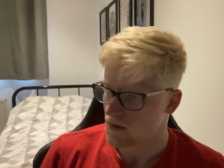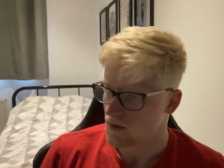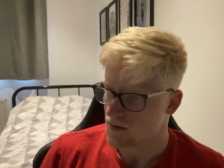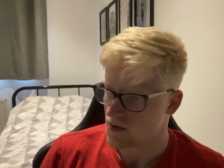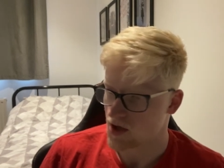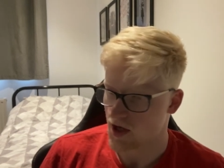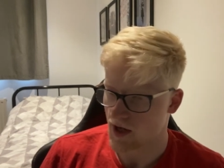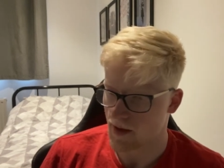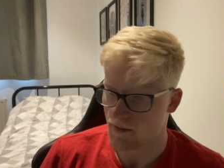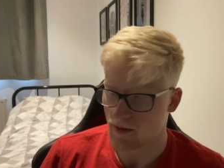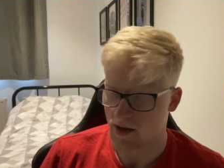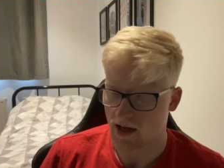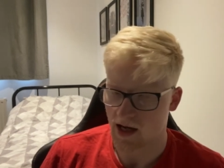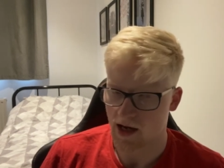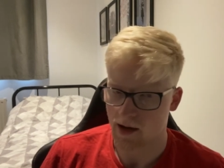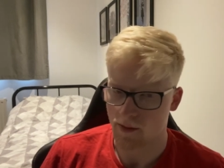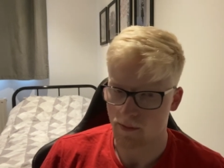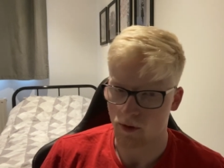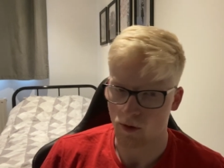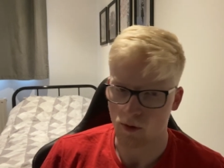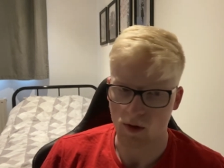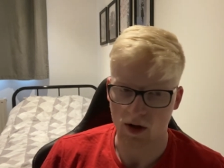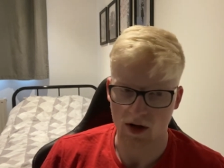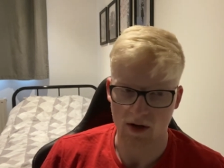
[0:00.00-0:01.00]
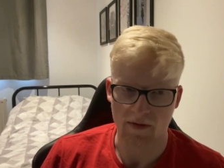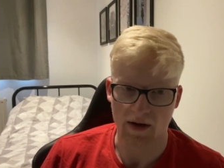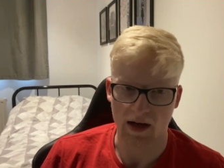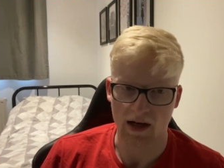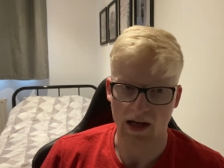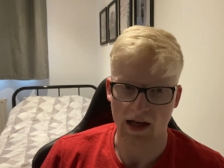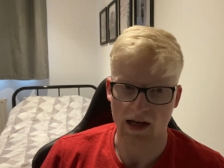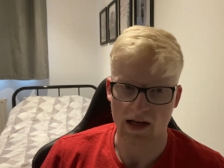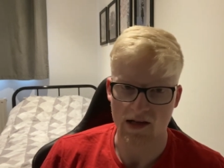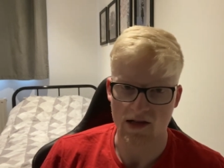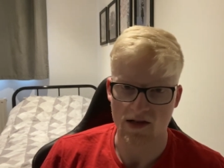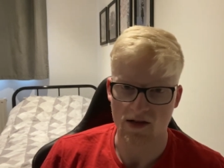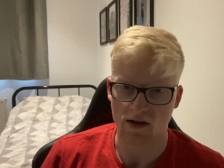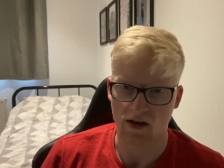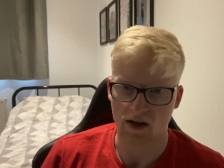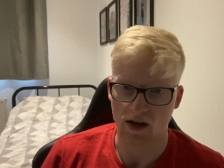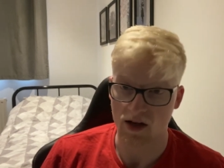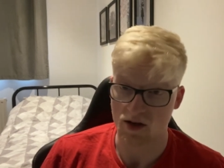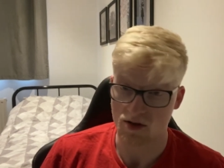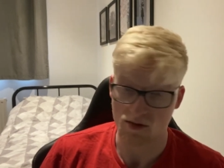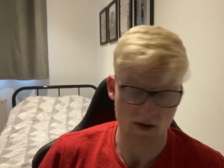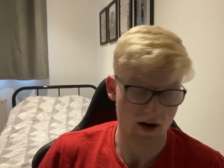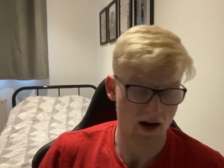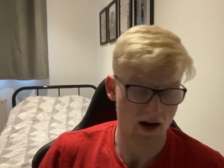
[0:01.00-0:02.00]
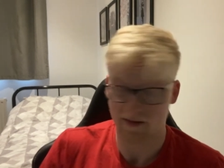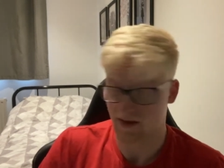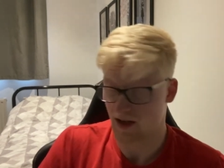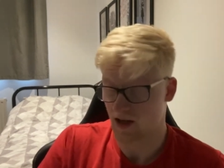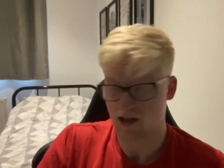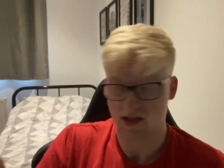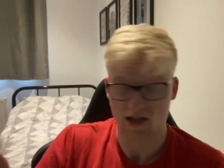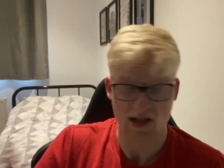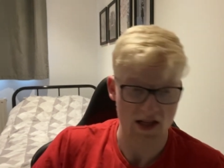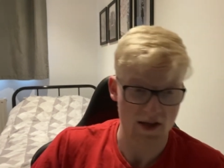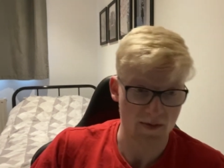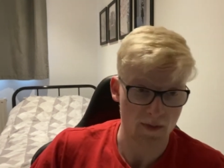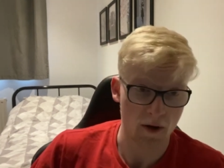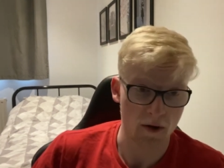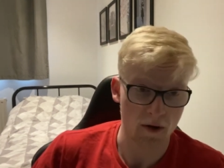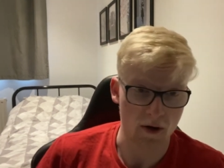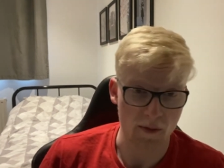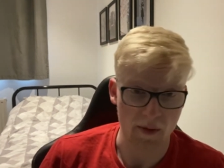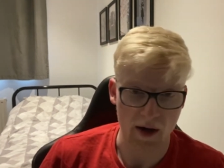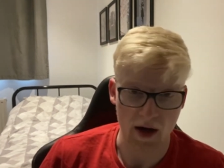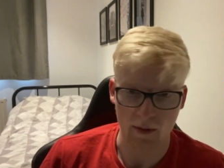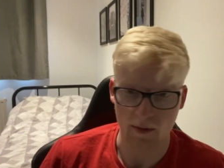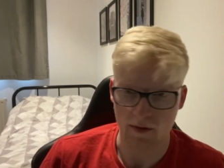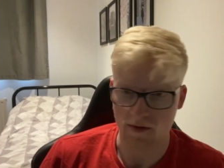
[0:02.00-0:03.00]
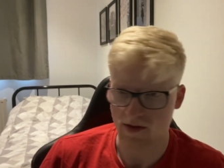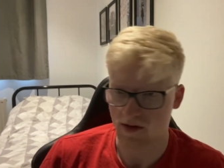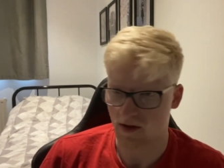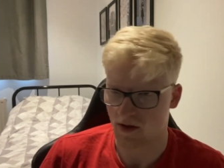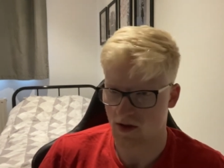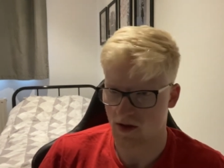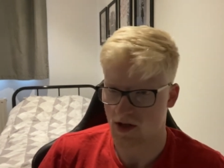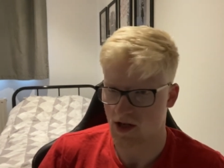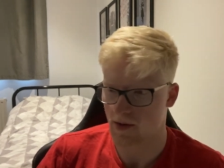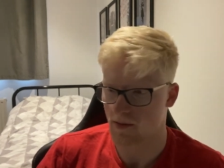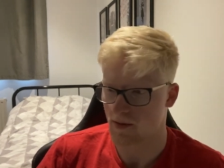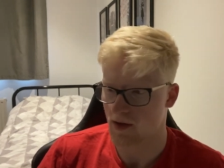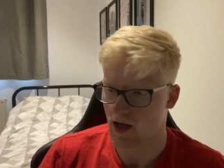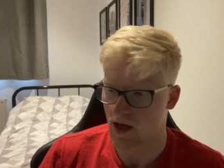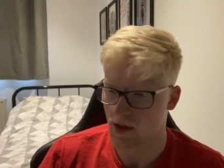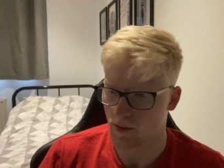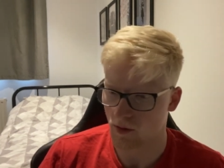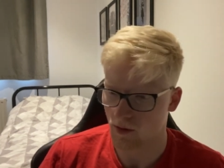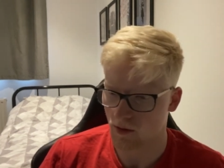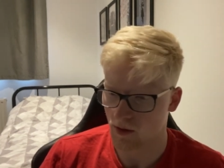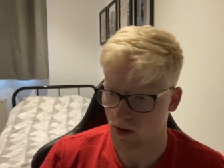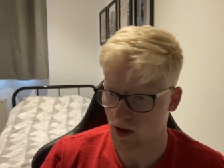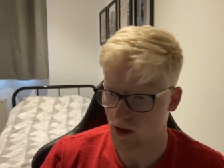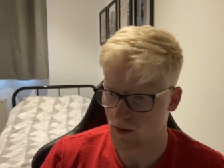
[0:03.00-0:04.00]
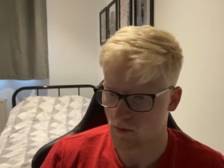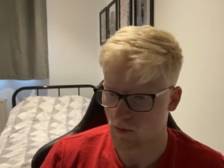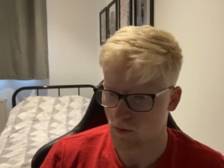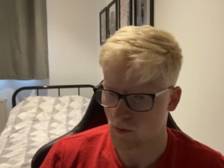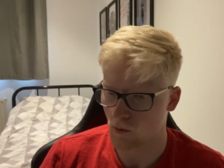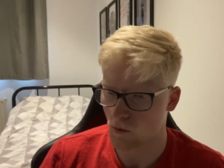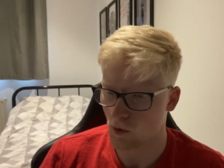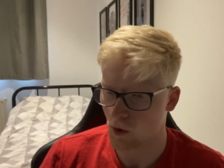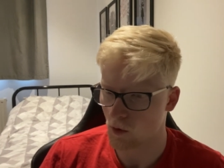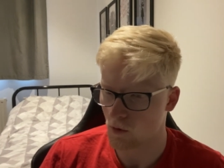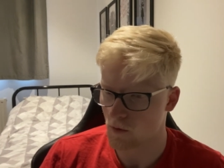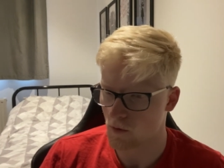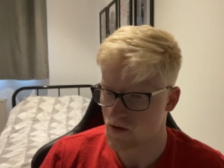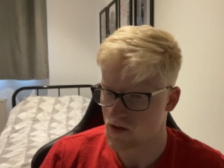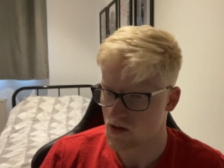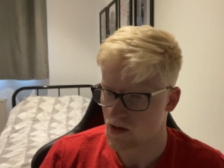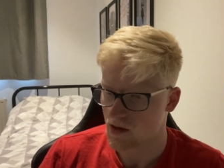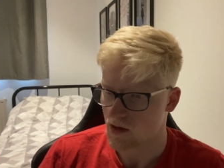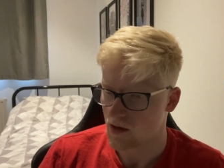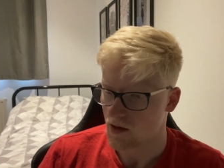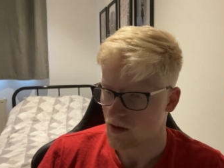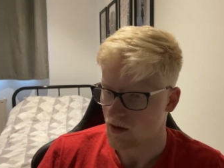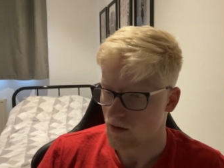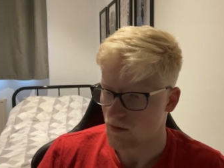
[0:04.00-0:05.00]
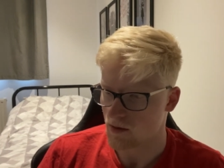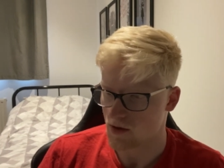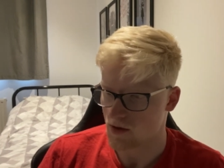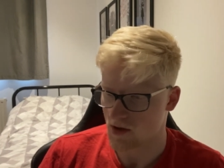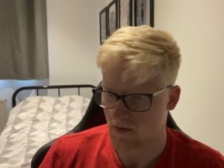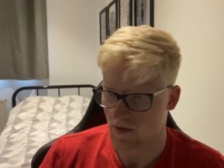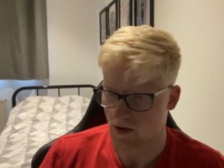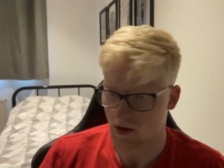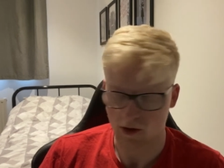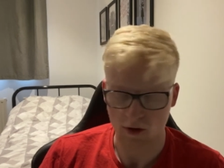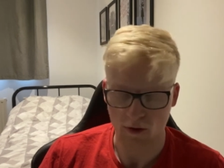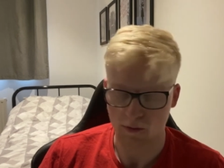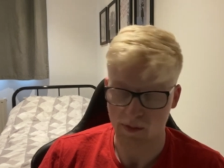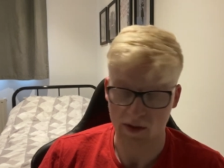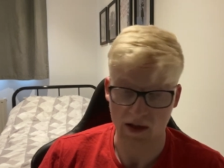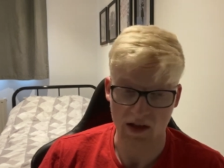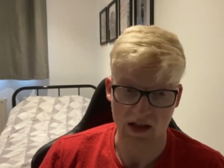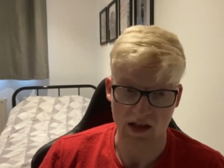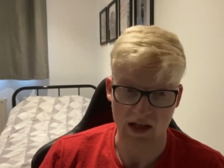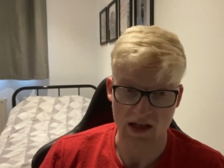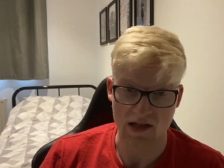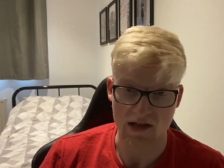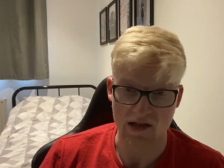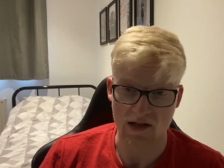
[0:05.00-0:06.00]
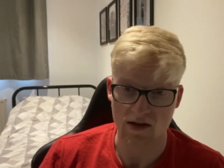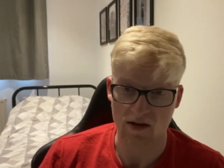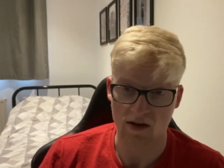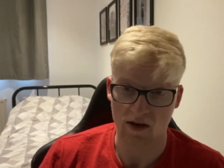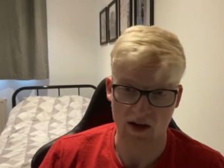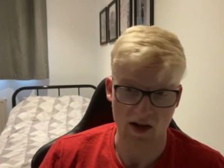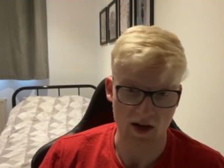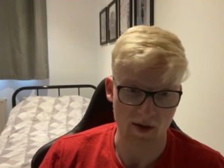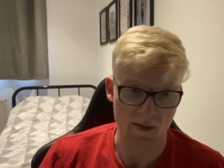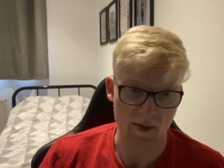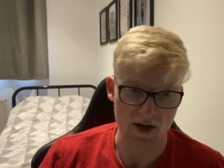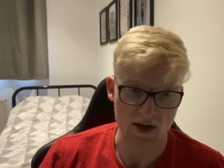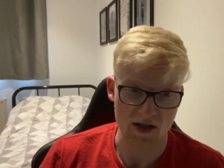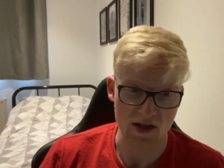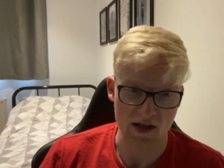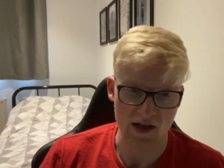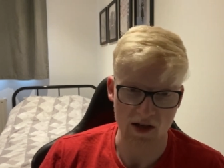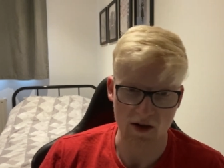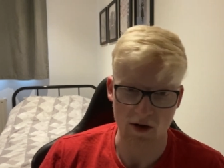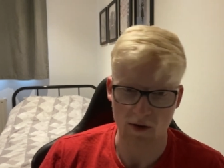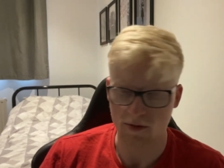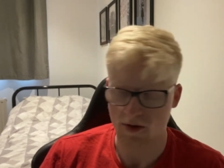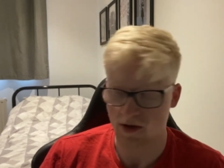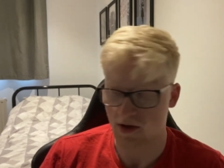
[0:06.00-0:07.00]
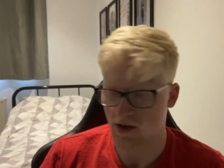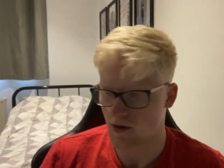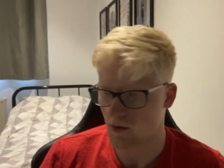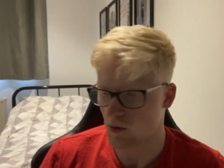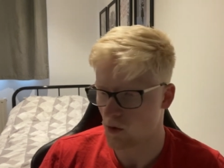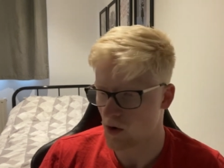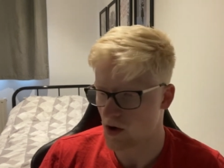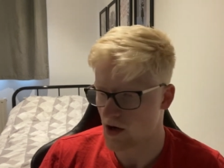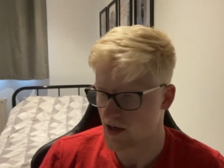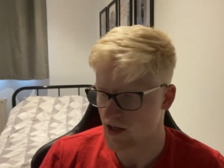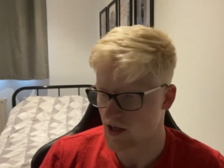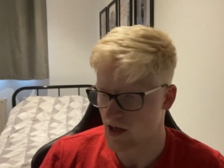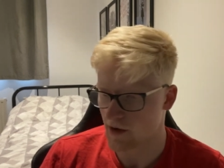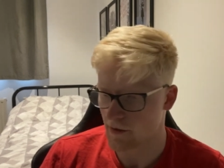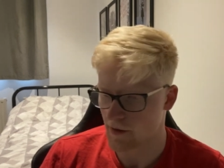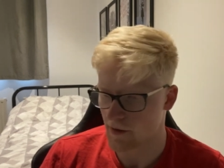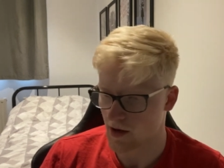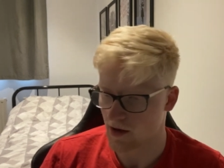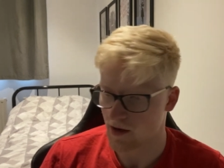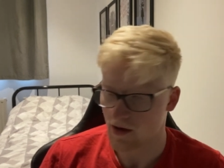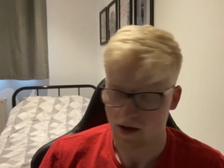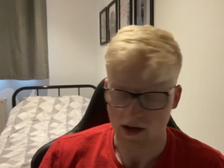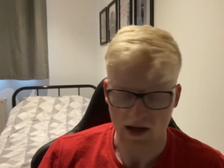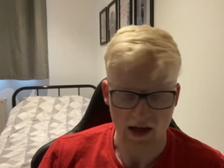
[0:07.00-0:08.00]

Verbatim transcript: Chem Campbell, one of our latest signings who I haven't actually spoke about. We've signed Chem Campbell on loan from Wolves, which I think could be a decent signing, a much-needed option in the wide area.